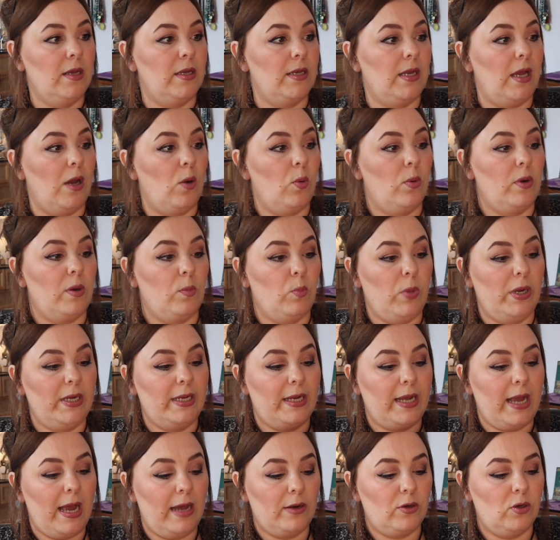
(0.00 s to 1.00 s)
Now, when
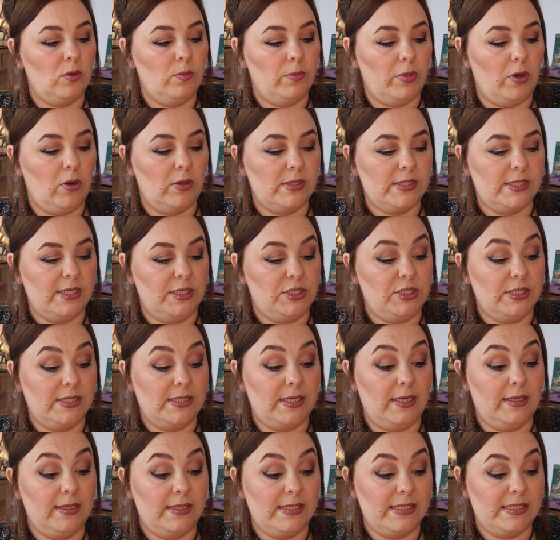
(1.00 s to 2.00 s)
Kat unboxed it, she
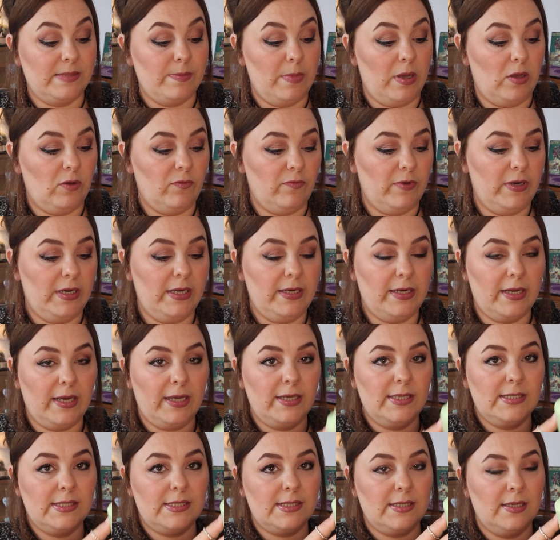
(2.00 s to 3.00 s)
said it smelled really
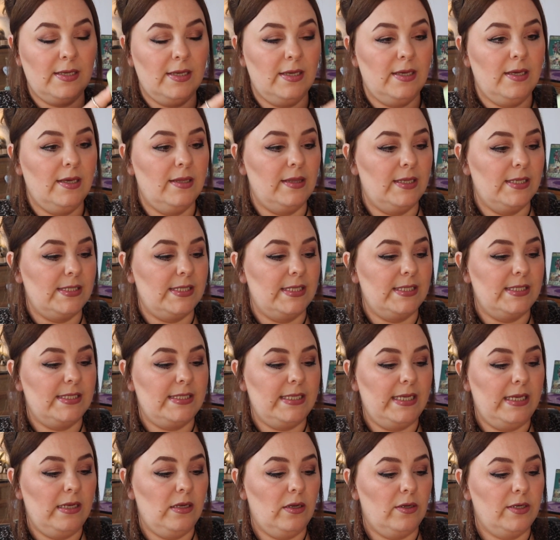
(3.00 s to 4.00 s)
nice. There's a
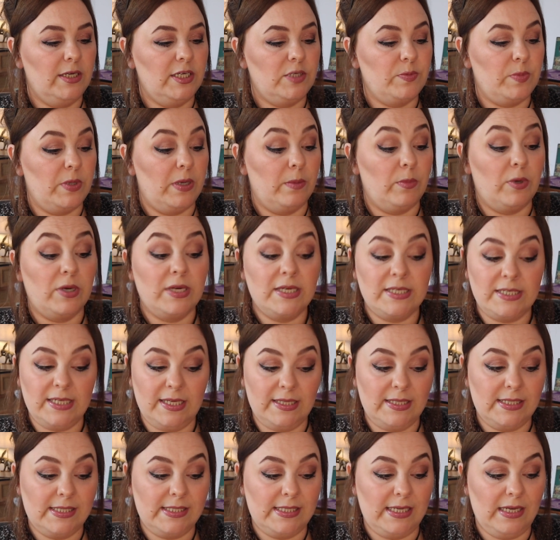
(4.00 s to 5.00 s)
seal on it, but I'm going to
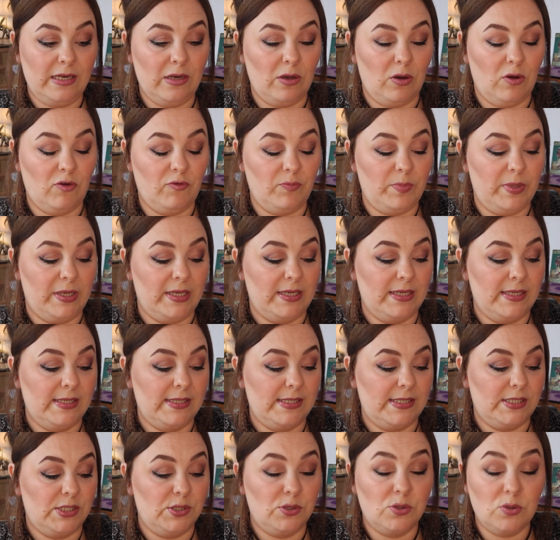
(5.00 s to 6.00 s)
take the seal off
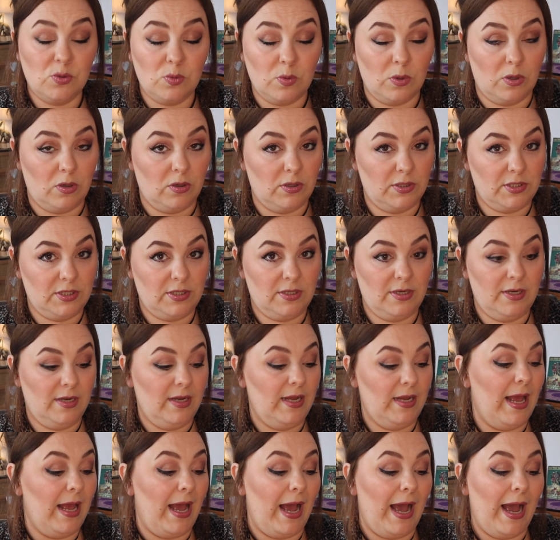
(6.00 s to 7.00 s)
because, do you know what?
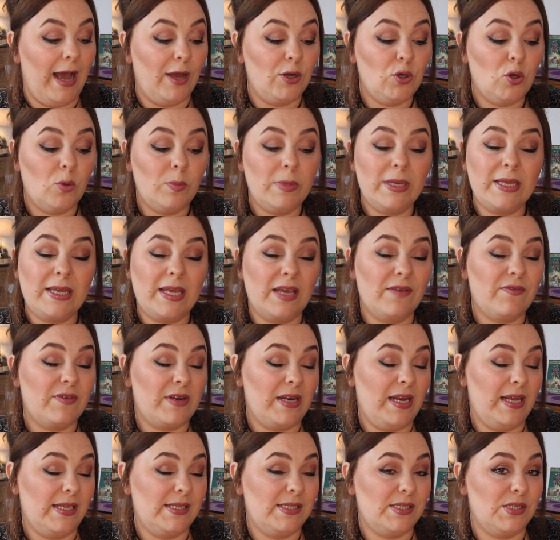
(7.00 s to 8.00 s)
I normally give
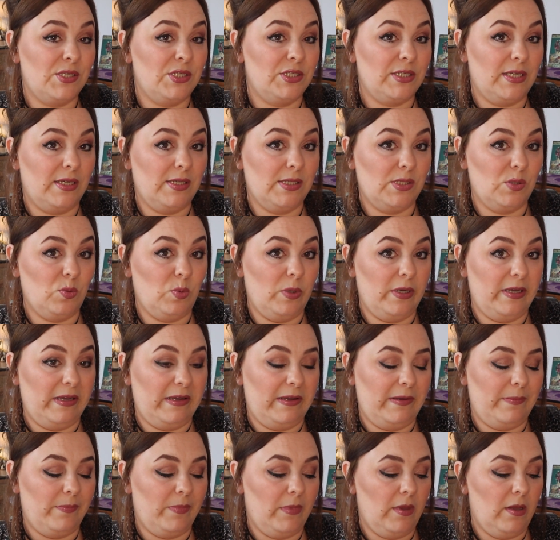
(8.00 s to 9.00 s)
cleansing gels
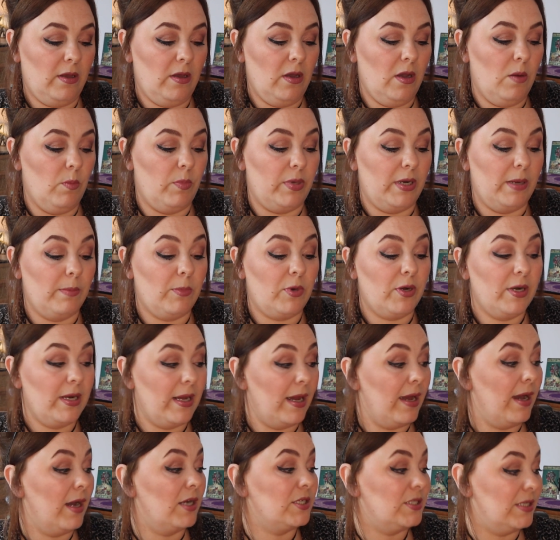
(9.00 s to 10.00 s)
away, but I'm going
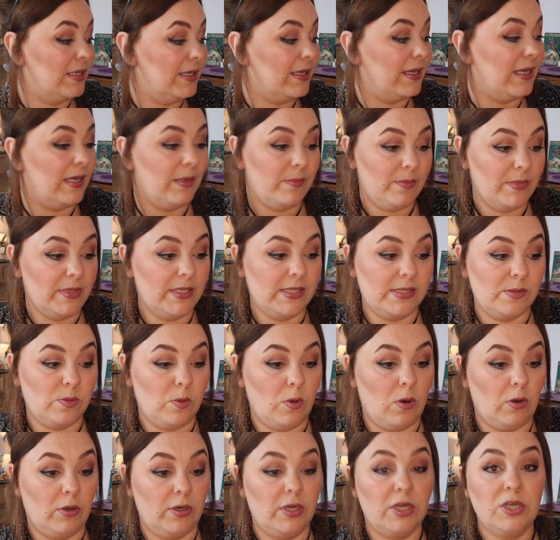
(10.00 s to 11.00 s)
to actually keep this
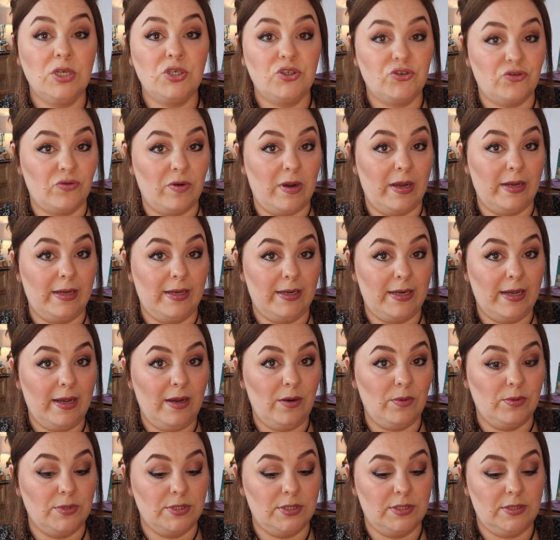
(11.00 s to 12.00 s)
one and try it
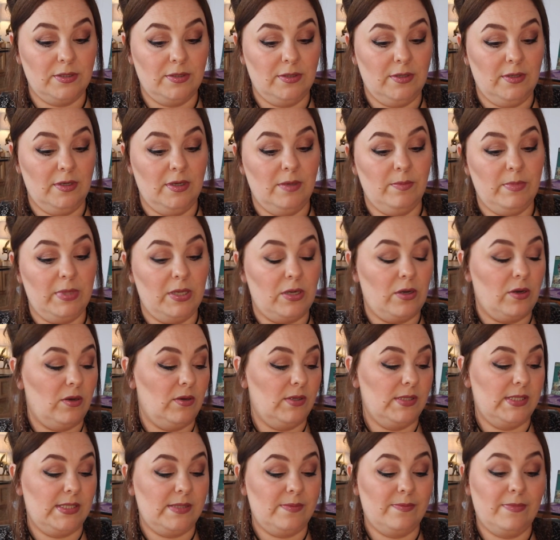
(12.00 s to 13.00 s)
out
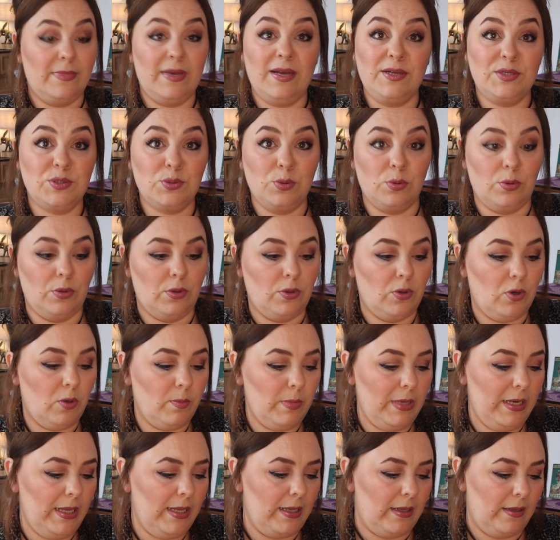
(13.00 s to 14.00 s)
because I don't
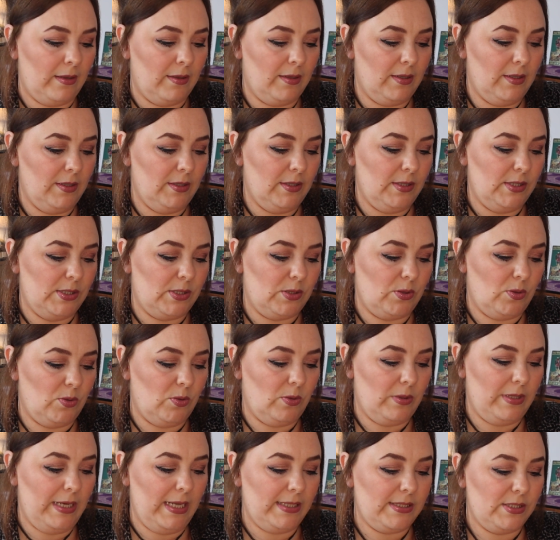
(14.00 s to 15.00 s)
normally. So
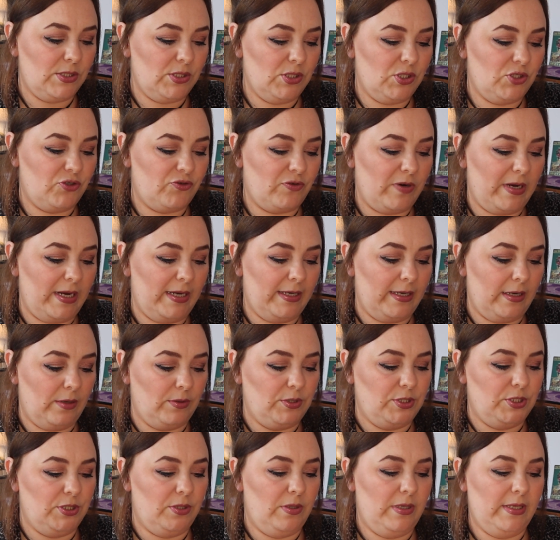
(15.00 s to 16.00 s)
let's just try it
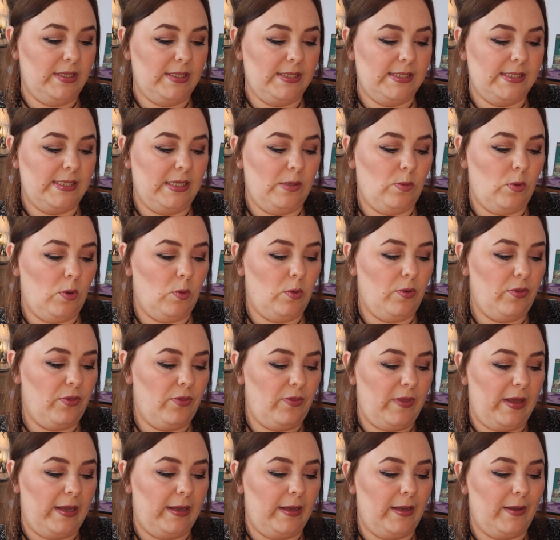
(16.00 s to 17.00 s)
out, Julie, and see what we
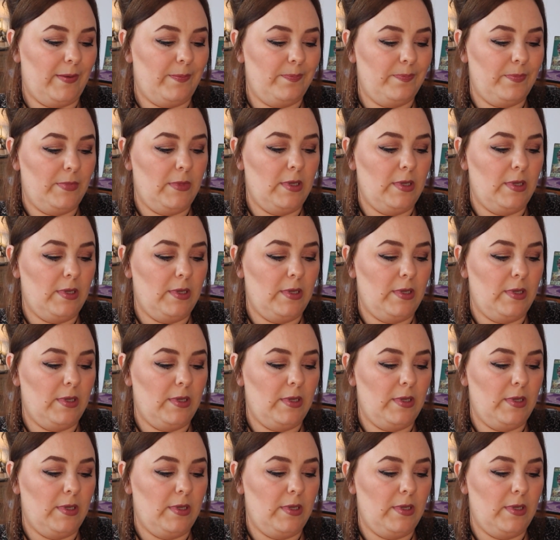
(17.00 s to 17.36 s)
think.